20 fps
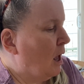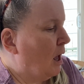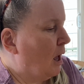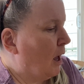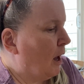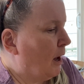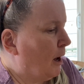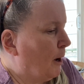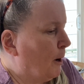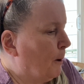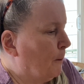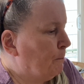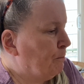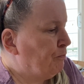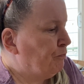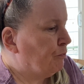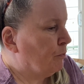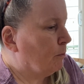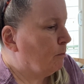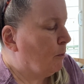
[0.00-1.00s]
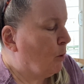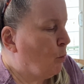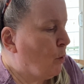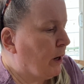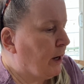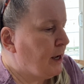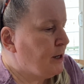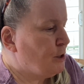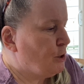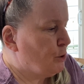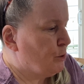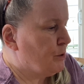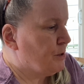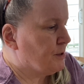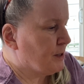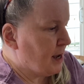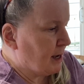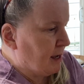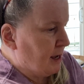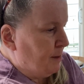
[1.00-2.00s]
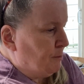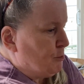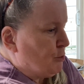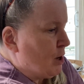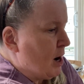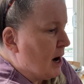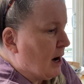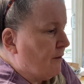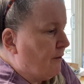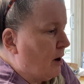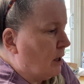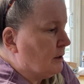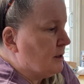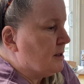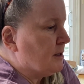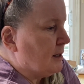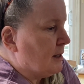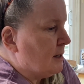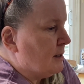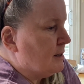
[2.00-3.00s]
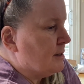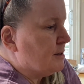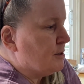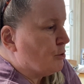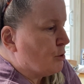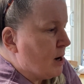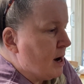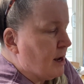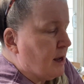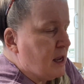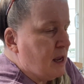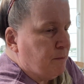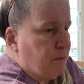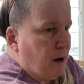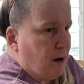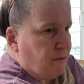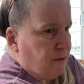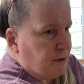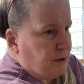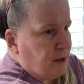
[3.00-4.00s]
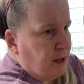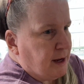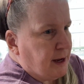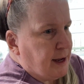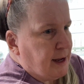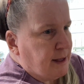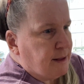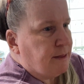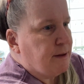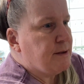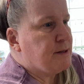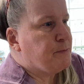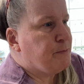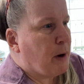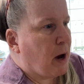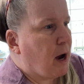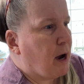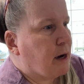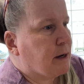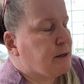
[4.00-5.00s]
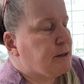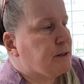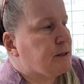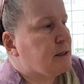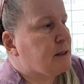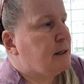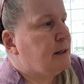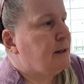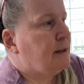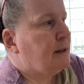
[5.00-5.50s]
But what I do is I keep track of all the seeds, try and keep everything in this box.